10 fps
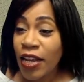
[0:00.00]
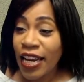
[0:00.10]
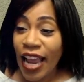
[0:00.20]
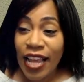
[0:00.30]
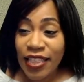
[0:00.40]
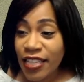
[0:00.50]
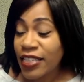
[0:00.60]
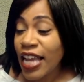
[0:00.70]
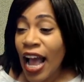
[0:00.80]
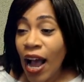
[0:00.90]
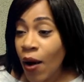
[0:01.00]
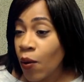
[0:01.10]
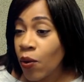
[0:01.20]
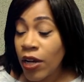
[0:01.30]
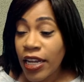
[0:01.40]
getting this
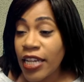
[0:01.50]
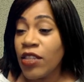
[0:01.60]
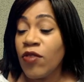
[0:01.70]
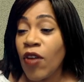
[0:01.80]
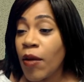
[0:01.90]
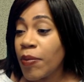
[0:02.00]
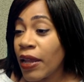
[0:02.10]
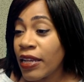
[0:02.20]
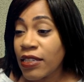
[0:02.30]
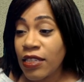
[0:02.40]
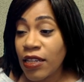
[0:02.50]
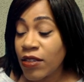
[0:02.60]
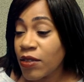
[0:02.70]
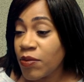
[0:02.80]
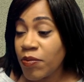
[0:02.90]
cow in the right place.
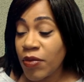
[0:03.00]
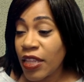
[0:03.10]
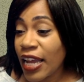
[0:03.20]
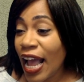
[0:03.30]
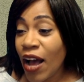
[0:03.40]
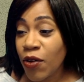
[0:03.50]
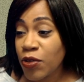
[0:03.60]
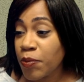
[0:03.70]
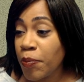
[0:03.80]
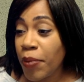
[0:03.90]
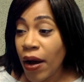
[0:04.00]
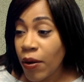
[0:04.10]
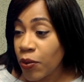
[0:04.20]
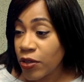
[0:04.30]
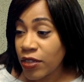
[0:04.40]
There's the cow's
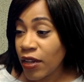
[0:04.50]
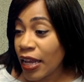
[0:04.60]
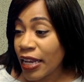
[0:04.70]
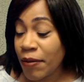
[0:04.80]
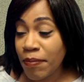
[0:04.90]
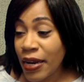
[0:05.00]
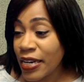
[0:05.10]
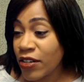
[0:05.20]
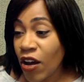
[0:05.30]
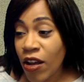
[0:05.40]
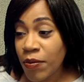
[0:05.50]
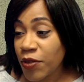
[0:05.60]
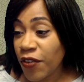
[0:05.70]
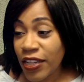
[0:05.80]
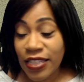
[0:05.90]
butt was like it many
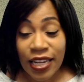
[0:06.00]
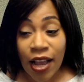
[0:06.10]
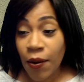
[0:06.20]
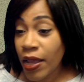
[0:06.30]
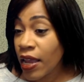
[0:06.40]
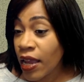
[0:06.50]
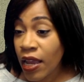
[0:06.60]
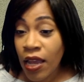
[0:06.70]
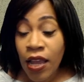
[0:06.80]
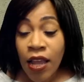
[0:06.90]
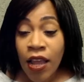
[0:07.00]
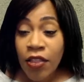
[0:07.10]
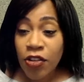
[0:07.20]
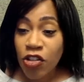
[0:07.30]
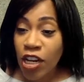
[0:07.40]
times facing out here.
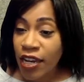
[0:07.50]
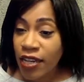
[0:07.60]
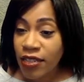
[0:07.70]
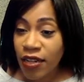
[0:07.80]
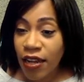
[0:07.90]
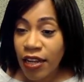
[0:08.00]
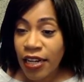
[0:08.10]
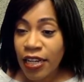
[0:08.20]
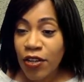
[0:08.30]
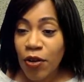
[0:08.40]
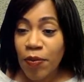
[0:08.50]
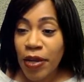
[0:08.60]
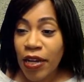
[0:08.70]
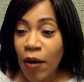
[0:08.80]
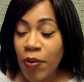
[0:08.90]
The chickens, luckily, you can
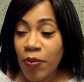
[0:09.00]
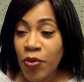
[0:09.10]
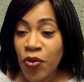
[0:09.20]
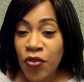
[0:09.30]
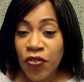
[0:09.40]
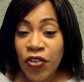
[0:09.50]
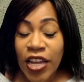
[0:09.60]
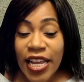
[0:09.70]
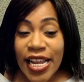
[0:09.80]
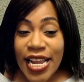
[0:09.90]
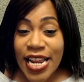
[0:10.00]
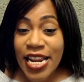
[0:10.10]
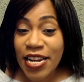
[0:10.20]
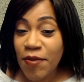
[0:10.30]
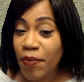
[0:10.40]
pick up and move
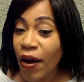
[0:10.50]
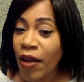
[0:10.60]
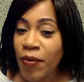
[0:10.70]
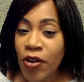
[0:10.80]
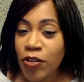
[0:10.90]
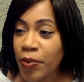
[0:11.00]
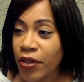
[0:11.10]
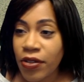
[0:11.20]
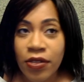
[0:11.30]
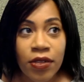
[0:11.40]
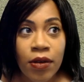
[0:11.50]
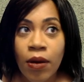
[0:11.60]
in buy mode, because